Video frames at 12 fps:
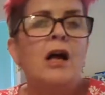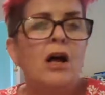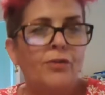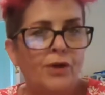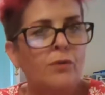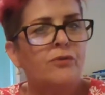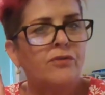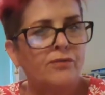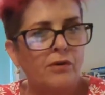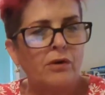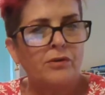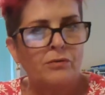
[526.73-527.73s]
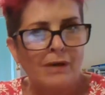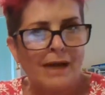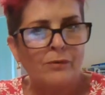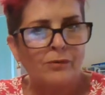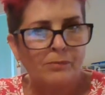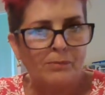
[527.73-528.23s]
those are for the
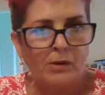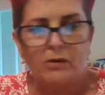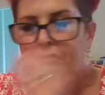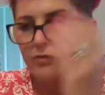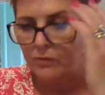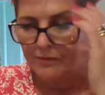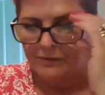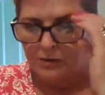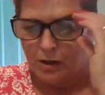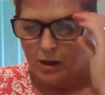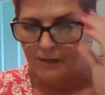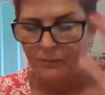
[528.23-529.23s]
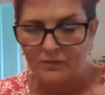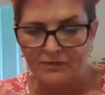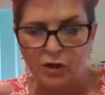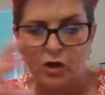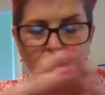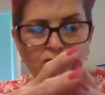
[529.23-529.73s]
round pots that we've got, and we've
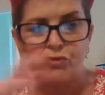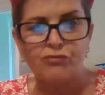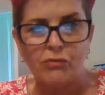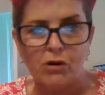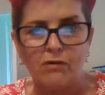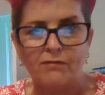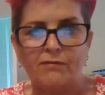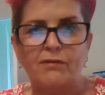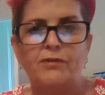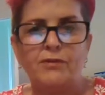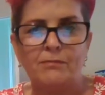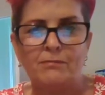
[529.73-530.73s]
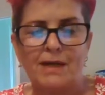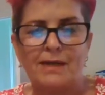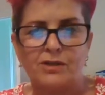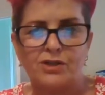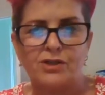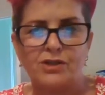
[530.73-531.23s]
got a trough that
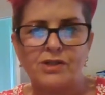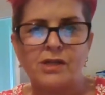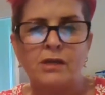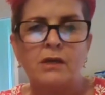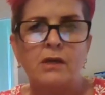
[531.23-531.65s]
matches